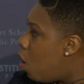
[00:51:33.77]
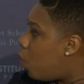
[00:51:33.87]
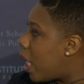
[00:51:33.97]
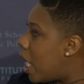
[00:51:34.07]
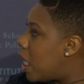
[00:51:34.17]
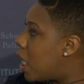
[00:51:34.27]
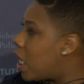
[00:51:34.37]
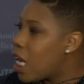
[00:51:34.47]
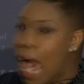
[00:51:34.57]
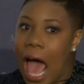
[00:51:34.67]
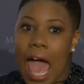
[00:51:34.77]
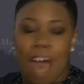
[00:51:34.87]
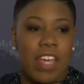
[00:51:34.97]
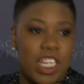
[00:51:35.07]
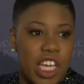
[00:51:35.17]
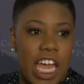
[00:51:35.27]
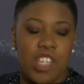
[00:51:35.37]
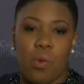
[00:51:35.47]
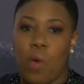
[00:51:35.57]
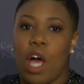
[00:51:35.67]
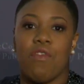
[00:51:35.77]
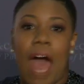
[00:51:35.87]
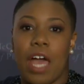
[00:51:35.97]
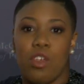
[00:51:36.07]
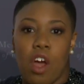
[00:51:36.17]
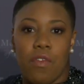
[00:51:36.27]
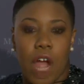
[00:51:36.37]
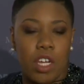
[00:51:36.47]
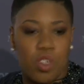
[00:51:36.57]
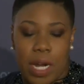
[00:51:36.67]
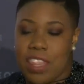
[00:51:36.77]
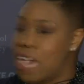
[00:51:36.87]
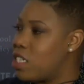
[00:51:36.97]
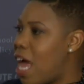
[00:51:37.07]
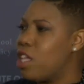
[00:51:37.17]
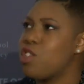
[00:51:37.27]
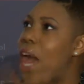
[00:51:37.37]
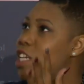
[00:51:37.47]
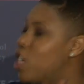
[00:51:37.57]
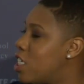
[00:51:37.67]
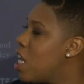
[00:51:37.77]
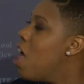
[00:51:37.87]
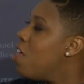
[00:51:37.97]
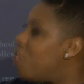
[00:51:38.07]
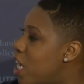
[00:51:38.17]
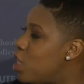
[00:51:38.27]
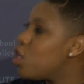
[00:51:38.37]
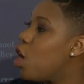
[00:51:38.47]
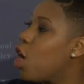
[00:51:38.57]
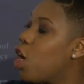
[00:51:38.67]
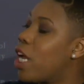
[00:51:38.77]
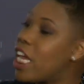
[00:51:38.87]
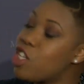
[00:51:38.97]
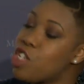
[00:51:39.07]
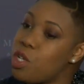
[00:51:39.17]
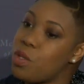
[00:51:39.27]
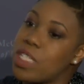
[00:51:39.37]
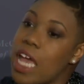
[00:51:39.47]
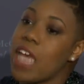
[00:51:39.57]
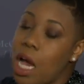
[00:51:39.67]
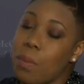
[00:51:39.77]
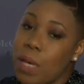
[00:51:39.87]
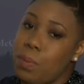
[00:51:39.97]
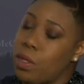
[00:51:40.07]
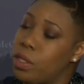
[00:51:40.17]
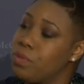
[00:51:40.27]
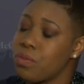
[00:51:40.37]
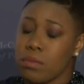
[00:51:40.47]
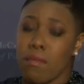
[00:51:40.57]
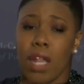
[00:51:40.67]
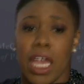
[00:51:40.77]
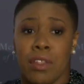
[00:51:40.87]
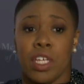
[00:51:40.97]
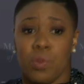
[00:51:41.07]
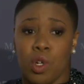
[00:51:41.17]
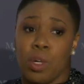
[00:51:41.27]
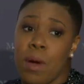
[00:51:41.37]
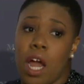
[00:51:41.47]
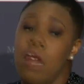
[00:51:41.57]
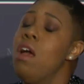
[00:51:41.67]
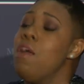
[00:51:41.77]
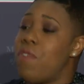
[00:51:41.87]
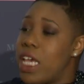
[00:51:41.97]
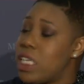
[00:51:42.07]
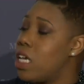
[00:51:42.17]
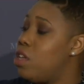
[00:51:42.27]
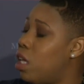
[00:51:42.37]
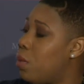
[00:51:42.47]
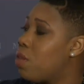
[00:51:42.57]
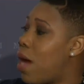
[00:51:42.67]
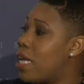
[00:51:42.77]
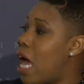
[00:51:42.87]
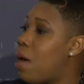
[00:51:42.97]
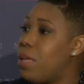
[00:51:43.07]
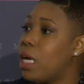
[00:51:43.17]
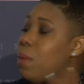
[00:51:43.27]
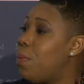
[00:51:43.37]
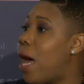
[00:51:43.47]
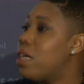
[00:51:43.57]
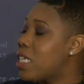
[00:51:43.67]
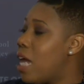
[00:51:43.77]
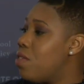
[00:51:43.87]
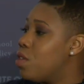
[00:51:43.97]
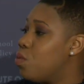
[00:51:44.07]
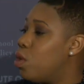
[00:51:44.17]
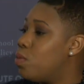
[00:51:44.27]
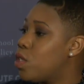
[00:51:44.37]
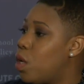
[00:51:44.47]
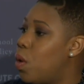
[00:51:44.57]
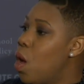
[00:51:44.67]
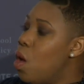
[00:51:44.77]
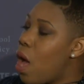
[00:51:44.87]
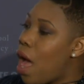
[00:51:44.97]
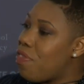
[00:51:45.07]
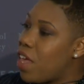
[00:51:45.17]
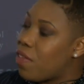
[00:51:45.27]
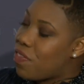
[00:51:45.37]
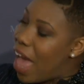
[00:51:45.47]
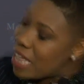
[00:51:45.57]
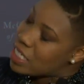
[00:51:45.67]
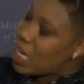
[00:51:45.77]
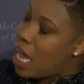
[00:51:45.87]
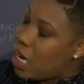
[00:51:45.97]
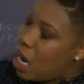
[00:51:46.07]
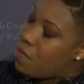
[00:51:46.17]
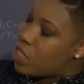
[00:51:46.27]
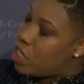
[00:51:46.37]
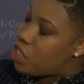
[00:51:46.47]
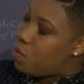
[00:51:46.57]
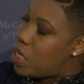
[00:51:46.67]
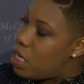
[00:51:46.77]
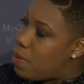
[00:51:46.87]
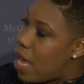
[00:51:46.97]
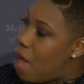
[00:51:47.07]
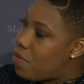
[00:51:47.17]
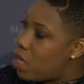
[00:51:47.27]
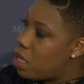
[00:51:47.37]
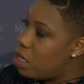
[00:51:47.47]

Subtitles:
When I have an education well valued over $120,000. So these are issues that young people in this room are facing and dealing with right now, but young people outside of this room. So I think that's the kind of conversation we need to be having.